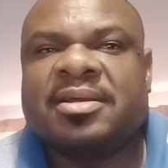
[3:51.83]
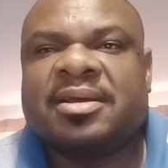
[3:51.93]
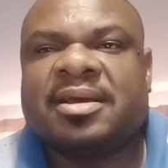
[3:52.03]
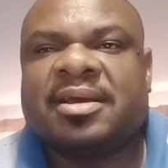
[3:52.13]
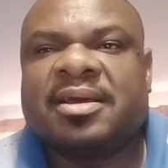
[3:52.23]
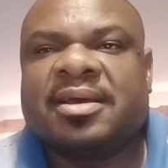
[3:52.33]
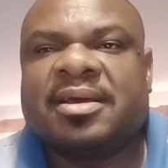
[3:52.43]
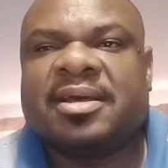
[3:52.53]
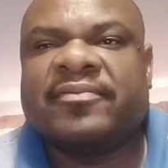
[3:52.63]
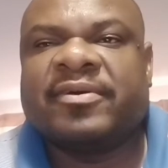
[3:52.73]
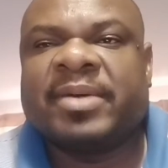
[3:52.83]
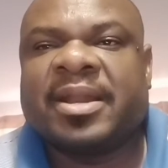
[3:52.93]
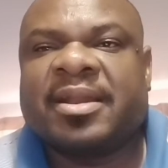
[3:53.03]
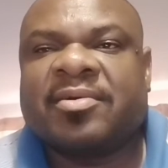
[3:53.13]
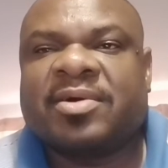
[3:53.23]

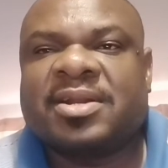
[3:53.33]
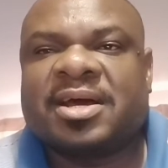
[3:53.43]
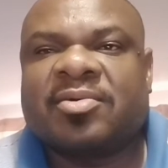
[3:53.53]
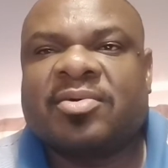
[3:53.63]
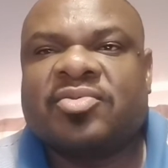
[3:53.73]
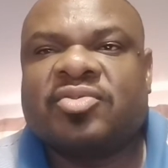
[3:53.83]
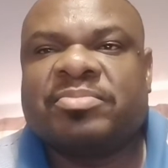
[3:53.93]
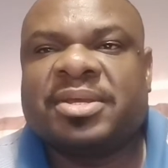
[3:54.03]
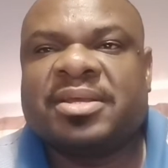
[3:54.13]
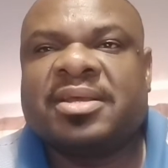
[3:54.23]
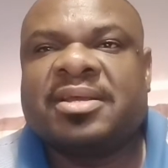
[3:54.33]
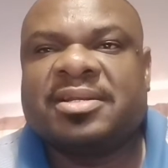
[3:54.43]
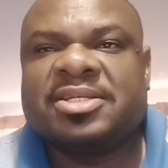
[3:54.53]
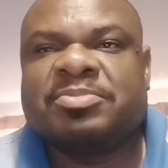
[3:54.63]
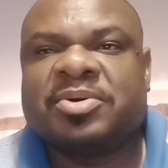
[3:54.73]
ephemeral records are going to be
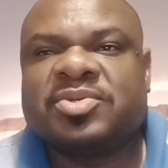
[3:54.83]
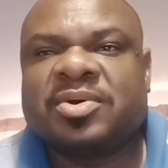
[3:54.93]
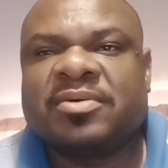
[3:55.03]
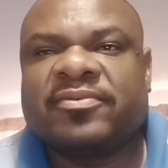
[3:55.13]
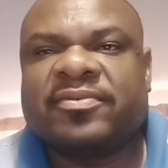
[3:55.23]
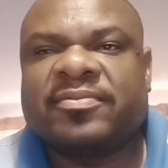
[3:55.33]
disposed of.